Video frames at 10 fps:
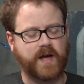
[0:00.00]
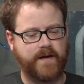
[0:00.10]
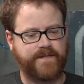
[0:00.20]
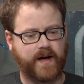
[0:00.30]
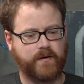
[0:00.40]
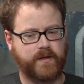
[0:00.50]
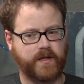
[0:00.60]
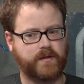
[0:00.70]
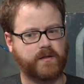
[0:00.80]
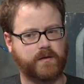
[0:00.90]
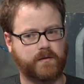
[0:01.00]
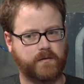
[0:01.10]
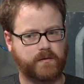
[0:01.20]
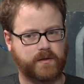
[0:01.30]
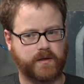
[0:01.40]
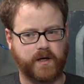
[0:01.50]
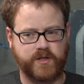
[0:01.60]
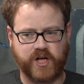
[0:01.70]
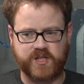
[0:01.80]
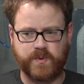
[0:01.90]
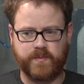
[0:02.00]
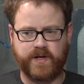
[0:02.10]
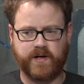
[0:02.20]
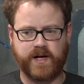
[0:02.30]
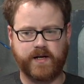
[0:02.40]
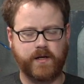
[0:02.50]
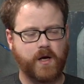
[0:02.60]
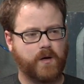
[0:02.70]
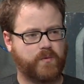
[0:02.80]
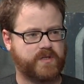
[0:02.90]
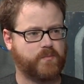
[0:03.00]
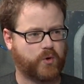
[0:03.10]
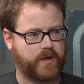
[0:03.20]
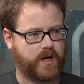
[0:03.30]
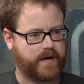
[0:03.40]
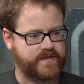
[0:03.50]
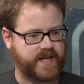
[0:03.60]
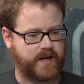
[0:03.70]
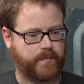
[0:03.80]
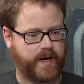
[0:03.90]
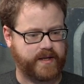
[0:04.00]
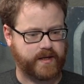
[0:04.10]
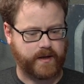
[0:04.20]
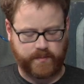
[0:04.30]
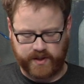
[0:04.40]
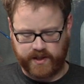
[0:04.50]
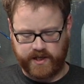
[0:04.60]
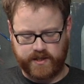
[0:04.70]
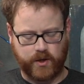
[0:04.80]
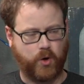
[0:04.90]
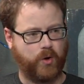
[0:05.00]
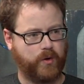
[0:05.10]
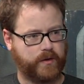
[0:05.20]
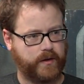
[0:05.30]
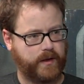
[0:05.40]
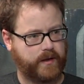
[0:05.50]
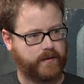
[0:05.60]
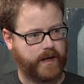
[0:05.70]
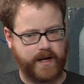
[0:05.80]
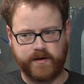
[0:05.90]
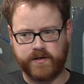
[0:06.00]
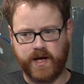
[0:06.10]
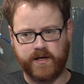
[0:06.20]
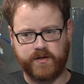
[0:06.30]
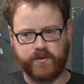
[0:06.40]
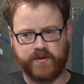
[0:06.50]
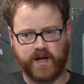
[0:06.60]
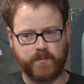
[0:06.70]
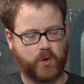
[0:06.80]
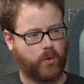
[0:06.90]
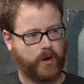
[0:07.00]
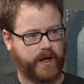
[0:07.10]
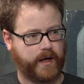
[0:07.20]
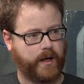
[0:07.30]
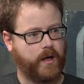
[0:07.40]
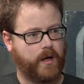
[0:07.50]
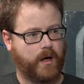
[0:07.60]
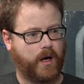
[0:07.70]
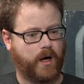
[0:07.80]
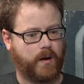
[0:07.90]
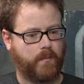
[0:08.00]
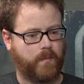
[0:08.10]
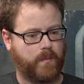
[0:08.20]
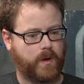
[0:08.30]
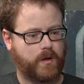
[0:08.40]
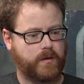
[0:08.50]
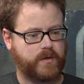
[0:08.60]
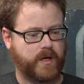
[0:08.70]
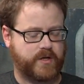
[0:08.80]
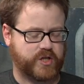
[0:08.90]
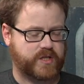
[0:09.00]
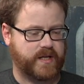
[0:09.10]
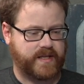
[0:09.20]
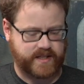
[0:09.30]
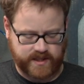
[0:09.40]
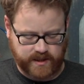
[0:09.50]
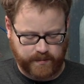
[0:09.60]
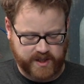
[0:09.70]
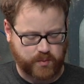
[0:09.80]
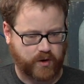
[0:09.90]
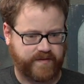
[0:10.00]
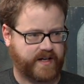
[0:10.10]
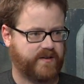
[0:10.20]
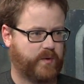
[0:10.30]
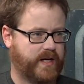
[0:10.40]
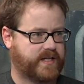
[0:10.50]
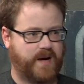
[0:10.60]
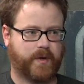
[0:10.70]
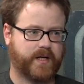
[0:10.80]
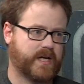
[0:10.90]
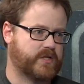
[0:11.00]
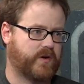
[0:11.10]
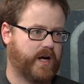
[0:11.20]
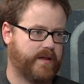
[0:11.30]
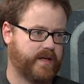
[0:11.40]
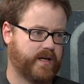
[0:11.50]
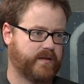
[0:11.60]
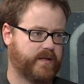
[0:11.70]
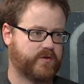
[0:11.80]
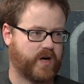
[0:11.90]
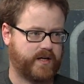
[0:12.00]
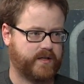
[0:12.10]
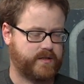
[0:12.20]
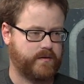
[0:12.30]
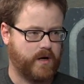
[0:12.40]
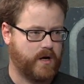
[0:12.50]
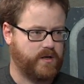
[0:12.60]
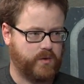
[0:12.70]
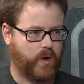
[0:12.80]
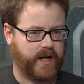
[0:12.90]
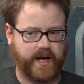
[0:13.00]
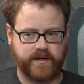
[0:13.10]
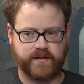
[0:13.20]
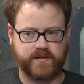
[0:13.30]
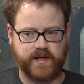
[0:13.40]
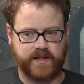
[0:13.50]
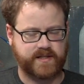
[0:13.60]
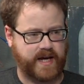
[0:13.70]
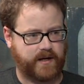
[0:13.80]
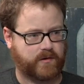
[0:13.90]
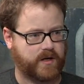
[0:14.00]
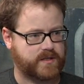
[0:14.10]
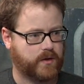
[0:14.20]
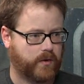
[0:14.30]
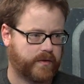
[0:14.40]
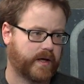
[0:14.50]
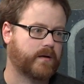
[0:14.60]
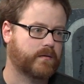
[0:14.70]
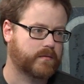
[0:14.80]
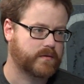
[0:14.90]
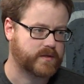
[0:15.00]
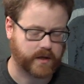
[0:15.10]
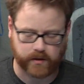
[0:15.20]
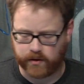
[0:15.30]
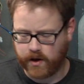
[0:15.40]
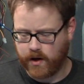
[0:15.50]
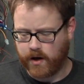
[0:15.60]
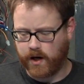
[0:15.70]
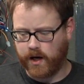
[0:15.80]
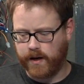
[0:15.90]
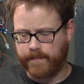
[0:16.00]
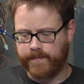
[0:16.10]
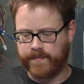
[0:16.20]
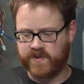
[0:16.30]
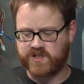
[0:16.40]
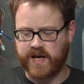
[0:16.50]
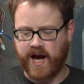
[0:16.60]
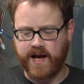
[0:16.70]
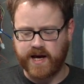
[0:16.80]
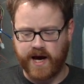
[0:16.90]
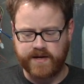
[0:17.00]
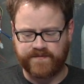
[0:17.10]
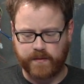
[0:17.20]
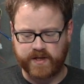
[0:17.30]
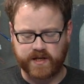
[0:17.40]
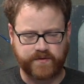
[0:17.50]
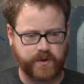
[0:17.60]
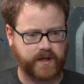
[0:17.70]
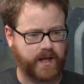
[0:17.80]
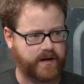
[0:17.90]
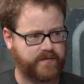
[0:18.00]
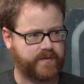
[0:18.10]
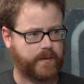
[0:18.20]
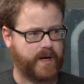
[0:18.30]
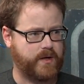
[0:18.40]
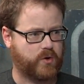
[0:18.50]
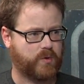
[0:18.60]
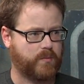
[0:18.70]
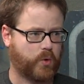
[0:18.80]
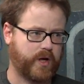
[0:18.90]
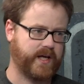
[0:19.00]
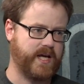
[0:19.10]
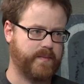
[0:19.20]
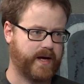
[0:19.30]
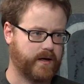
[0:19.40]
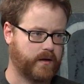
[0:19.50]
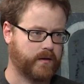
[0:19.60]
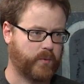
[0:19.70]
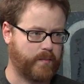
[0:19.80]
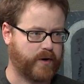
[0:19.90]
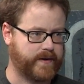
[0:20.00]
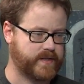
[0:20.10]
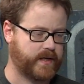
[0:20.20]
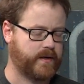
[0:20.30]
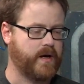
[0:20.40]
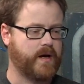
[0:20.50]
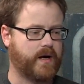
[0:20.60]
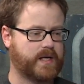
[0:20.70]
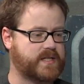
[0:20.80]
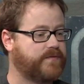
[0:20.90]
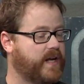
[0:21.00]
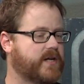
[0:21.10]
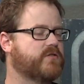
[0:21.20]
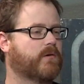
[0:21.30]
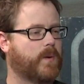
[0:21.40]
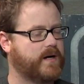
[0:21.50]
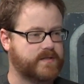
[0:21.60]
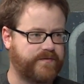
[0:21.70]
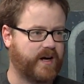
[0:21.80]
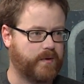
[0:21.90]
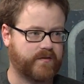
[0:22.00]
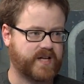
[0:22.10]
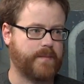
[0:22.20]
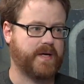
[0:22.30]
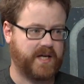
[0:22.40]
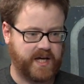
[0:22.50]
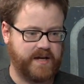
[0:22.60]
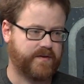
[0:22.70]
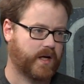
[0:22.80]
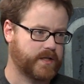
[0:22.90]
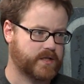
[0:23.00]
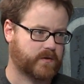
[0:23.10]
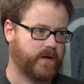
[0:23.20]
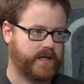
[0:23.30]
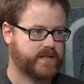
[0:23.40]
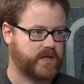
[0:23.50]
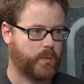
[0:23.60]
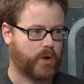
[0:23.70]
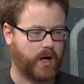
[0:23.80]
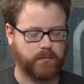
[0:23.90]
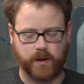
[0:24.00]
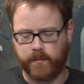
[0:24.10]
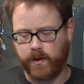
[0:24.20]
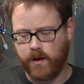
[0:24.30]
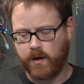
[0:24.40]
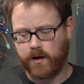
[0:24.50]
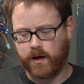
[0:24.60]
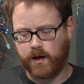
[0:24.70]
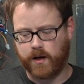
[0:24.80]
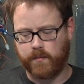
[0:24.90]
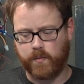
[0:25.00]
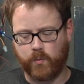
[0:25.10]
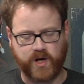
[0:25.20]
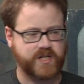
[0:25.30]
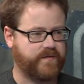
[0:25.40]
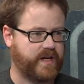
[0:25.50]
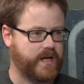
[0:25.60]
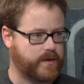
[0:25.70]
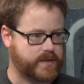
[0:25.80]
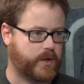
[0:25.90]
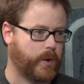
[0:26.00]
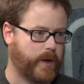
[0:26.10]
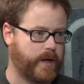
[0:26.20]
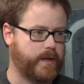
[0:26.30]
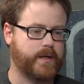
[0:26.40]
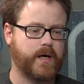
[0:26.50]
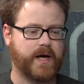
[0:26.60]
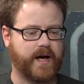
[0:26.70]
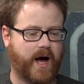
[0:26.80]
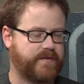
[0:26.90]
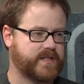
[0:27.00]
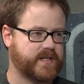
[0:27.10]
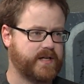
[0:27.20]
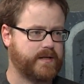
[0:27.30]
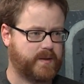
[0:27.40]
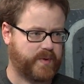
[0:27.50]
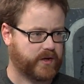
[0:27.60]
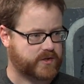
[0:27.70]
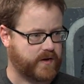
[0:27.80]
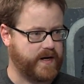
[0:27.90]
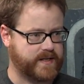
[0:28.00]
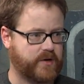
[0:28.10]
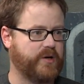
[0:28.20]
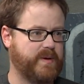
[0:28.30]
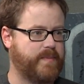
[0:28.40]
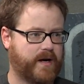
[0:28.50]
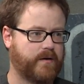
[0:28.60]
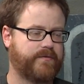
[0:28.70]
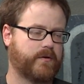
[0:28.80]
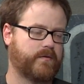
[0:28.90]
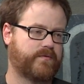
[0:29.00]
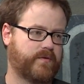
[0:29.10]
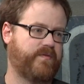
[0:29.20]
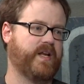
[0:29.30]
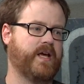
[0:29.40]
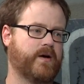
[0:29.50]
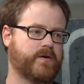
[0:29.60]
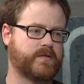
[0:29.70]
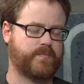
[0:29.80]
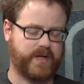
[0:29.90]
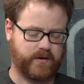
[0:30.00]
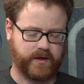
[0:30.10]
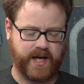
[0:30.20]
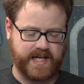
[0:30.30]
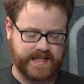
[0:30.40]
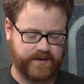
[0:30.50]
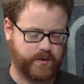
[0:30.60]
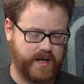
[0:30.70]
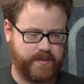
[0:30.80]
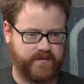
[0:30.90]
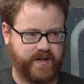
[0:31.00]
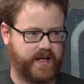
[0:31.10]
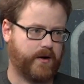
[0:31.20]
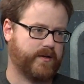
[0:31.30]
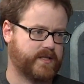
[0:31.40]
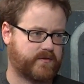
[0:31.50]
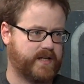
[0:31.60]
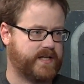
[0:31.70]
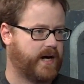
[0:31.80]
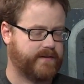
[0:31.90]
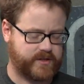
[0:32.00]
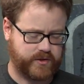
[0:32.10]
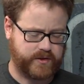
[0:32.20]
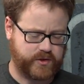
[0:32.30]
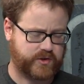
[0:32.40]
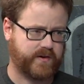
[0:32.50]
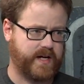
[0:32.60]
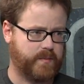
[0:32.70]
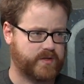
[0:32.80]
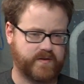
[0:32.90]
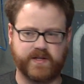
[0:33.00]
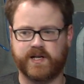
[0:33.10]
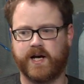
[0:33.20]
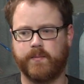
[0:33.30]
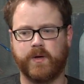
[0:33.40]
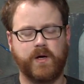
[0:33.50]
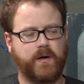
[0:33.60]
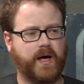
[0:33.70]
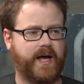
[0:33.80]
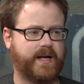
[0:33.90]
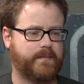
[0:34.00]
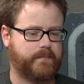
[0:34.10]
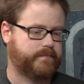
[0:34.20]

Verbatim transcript: I found that the, the adjustment period was more than offset by the ability to hold and, and do thumb cording. Um, it just this is a much more effective way to type on a touchscreen, I think, than trying to do one hand and, and skate across the whole thing. Yeah. So, um, so yeah, I, I find myself doing a lot of my normal morning email, web browsing, uh, stuff that actually requires a fair amount of typing, even on the screen. It's no problem. Um, watching videos, good. Obviously, the bigger screen is going to be better for for videos, but you're looking at seven twenty p video on this crazy high resolution screen most of the time, and